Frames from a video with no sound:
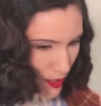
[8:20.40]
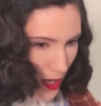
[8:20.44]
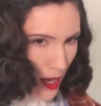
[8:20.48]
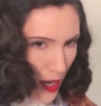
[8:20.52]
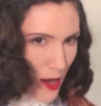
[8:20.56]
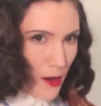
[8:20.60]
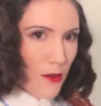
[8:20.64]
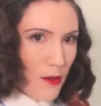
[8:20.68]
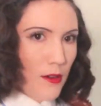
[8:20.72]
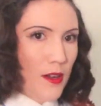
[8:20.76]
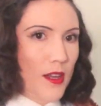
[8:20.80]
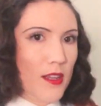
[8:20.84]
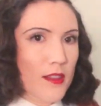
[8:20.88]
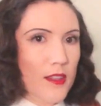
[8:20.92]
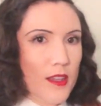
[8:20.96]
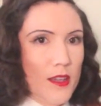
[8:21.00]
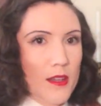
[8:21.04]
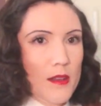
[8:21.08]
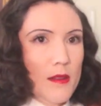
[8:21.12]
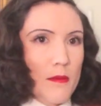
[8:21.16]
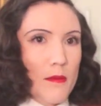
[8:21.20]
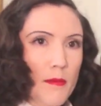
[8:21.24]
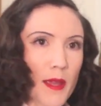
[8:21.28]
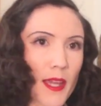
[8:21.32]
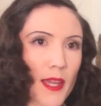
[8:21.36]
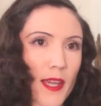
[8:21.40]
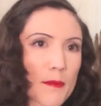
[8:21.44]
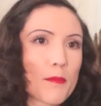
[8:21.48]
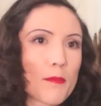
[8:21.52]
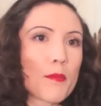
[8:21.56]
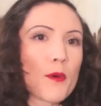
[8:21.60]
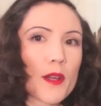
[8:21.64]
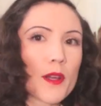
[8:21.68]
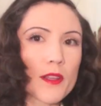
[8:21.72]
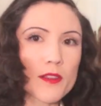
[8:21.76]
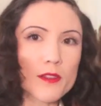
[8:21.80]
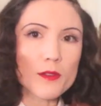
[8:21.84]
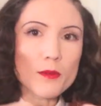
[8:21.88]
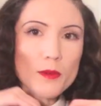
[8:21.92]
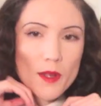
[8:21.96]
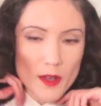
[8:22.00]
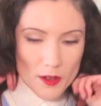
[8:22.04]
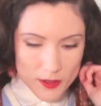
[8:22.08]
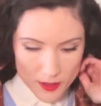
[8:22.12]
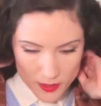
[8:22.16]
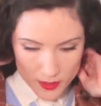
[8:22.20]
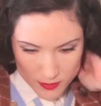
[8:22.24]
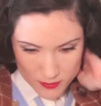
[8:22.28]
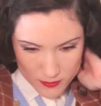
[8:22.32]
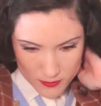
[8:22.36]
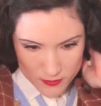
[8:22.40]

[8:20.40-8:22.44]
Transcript: it out and then make a point to wear it.